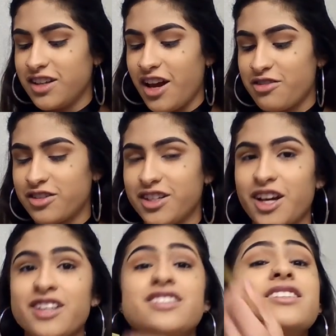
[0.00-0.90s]
every
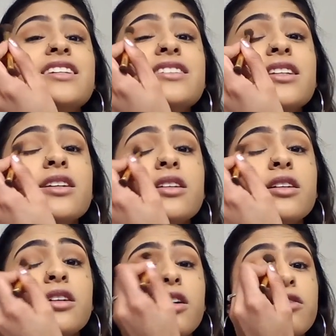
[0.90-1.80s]
season
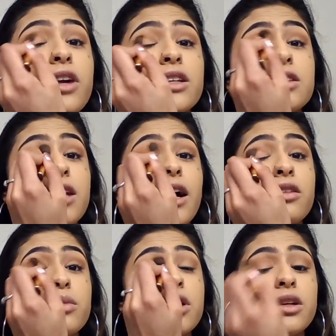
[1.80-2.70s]
of Grey's
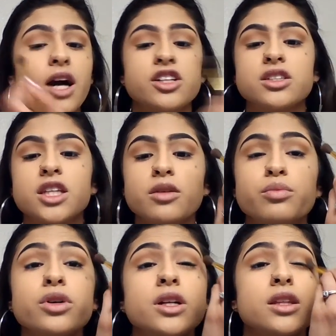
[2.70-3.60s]
Anatomy. I just keep
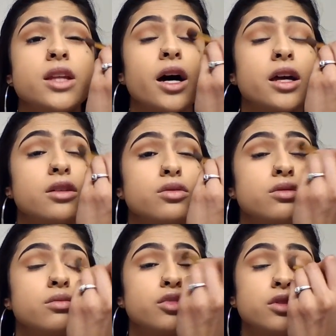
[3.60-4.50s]
putting that in
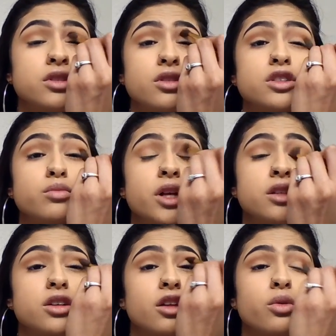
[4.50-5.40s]
until it's
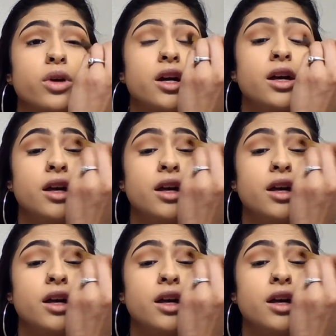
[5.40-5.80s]
blended all the way.